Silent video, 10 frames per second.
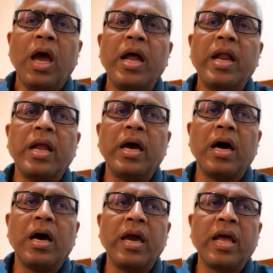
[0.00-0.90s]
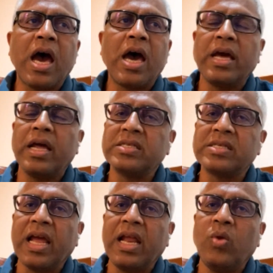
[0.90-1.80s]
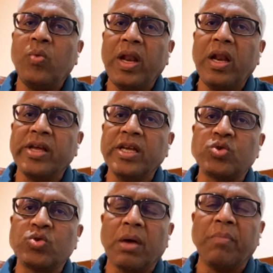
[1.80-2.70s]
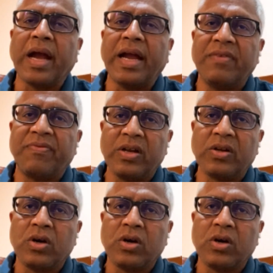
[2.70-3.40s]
and Iran and Israel will reach to some kind of